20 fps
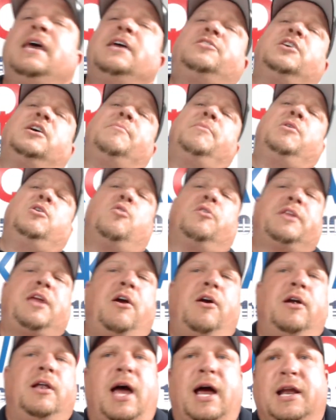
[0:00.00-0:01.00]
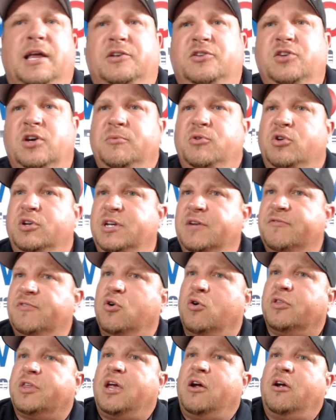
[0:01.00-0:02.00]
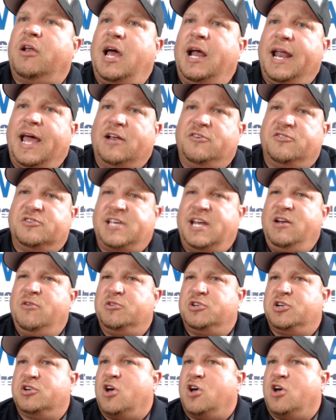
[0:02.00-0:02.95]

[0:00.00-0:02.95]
It took him to North Carolina. It took him to a different North Carolina address. I know what you're